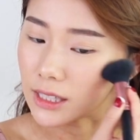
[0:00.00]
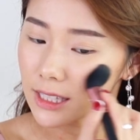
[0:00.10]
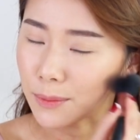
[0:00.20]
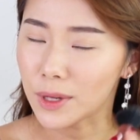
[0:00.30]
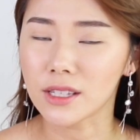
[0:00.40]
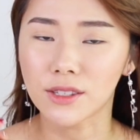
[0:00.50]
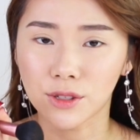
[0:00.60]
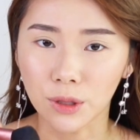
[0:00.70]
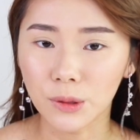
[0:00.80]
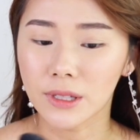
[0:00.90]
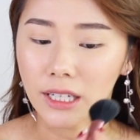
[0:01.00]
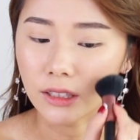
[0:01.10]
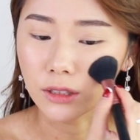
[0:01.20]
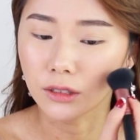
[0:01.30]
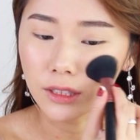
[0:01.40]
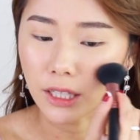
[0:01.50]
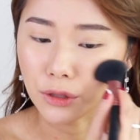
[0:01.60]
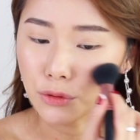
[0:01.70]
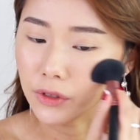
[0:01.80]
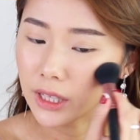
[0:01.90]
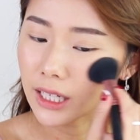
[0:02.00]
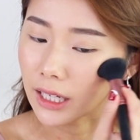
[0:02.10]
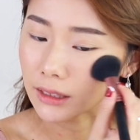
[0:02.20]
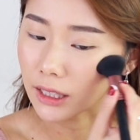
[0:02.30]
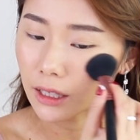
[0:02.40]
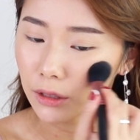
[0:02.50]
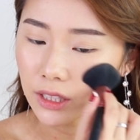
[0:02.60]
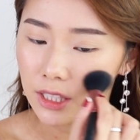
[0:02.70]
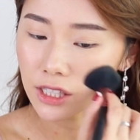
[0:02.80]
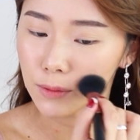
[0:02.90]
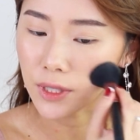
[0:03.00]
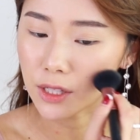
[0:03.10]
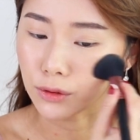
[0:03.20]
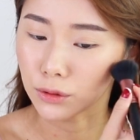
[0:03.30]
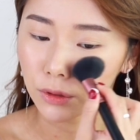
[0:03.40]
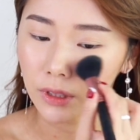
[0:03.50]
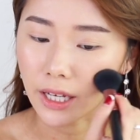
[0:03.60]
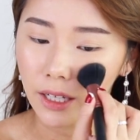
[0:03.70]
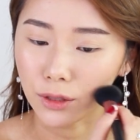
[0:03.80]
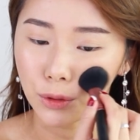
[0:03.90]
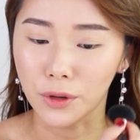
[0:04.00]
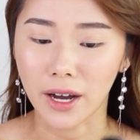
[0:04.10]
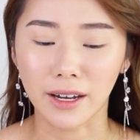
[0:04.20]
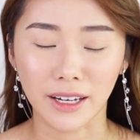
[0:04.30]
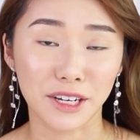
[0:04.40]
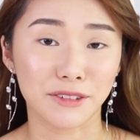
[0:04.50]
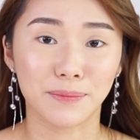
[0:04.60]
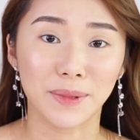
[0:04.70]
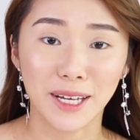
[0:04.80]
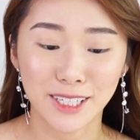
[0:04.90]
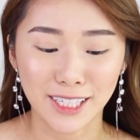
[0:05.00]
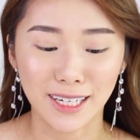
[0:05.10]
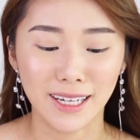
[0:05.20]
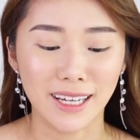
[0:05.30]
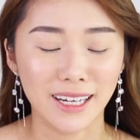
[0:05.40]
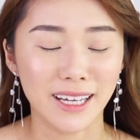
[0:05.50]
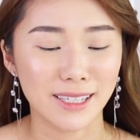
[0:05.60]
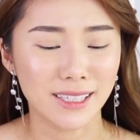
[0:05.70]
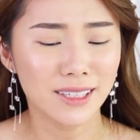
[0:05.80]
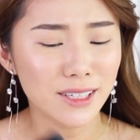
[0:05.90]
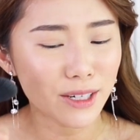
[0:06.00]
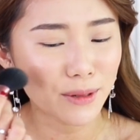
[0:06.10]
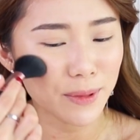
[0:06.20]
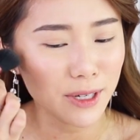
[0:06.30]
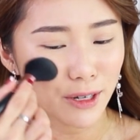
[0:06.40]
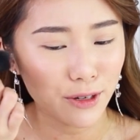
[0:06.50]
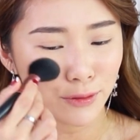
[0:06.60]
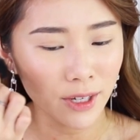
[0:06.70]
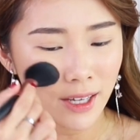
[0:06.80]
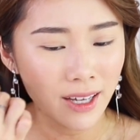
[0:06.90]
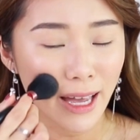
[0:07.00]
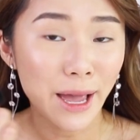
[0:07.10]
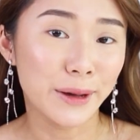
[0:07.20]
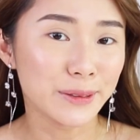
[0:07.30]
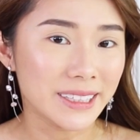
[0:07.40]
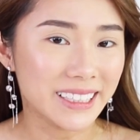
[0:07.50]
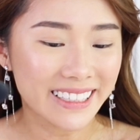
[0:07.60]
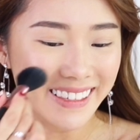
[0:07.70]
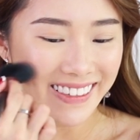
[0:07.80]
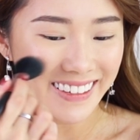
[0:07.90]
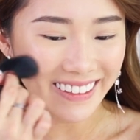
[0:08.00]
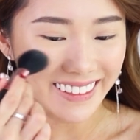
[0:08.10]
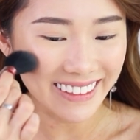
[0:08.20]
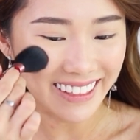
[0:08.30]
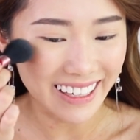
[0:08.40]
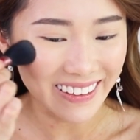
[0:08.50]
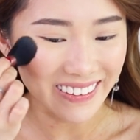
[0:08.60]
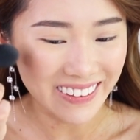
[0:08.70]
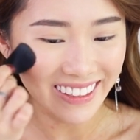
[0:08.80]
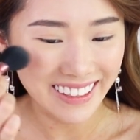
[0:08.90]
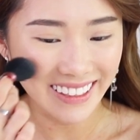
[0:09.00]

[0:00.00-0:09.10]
inside, but it's so subtle that you really can't tell. It just makes you look like you are kind of blushing and has a little bit of healthy skin kind of look.